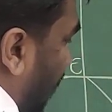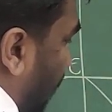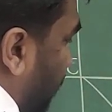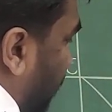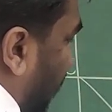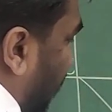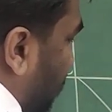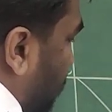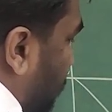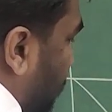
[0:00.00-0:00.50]
I
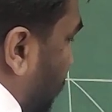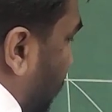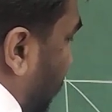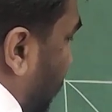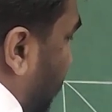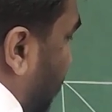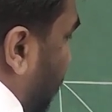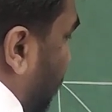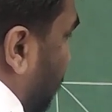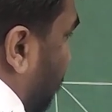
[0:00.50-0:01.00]
am
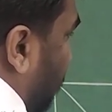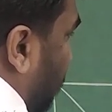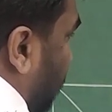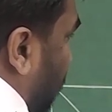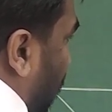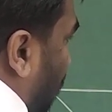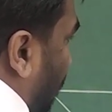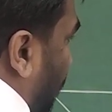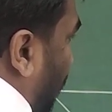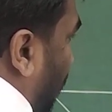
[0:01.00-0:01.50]

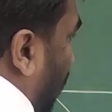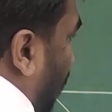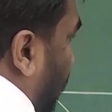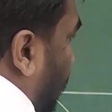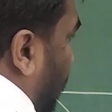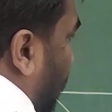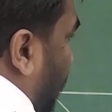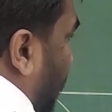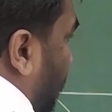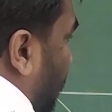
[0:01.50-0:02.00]
considering a
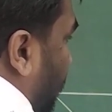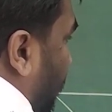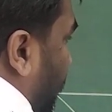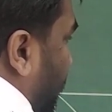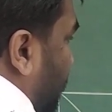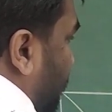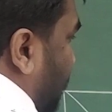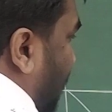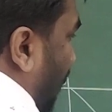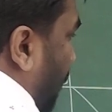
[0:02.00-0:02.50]
particle
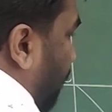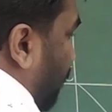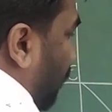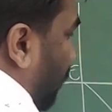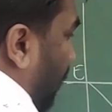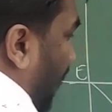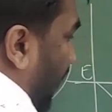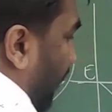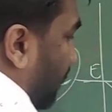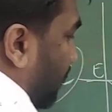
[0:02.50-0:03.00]
is tapped
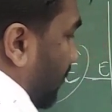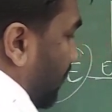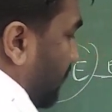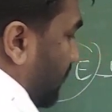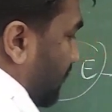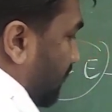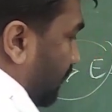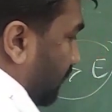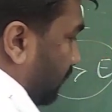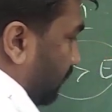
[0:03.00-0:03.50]
like
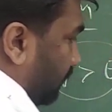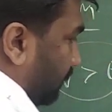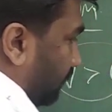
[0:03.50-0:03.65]
this.